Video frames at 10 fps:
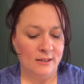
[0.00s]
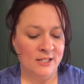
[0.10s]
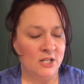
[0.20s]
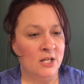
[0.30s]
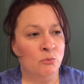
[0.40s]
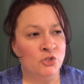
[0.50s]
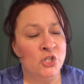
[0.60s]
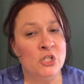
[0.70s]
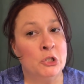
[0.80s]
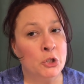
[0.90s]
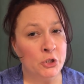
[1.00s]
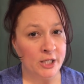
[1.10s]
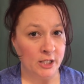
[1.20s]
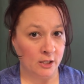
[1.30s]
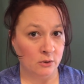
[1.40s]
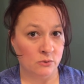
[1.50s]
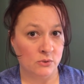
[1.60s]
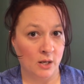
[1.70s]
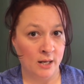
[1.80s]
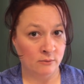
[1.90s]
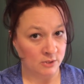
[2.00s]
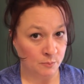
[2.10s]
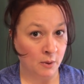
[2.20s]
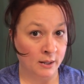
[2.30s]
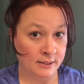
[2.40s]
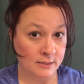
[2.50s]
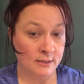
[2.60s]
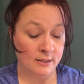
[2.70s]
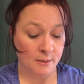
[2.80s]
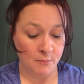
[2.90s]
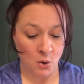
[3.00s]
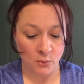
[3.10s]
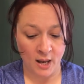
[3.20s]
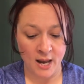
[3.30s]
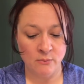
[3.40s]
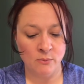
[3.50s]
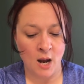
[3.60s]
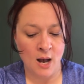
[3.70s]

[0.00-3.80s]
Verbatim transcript: is just learning cues and responding to them, okay?